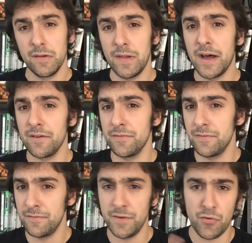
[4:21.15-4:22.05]
A lot of
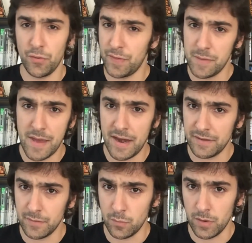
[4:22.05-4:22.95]
visual
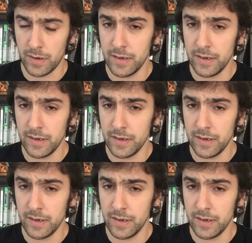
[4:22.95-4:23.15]
thematics at work.